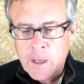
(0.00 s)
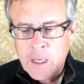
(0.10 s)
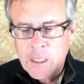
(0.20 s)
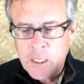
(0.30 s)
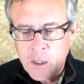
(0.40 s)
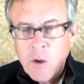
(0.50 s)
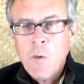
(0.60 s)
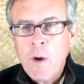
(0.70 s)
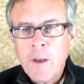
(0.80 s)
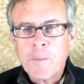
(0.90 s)
I said, you
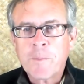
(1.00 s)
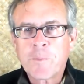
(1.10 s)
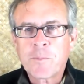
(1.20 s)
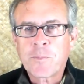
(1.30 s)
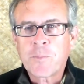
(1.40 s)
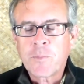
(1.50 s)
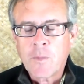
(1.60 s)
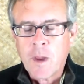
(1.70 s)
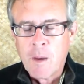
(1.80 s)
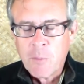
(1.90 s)
know what?
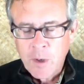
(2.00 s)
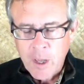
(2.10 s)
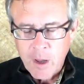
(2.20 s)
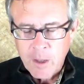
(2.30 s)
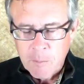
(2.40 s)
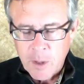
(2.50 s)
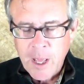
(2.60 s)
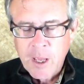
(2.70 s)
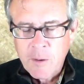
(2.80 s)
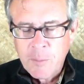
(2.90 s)
I'm putting out a
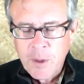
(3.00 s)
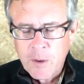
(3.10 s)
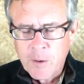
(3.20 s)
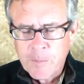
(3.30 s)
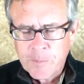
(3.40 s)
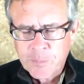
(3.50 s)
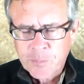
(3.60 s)
blanket appeal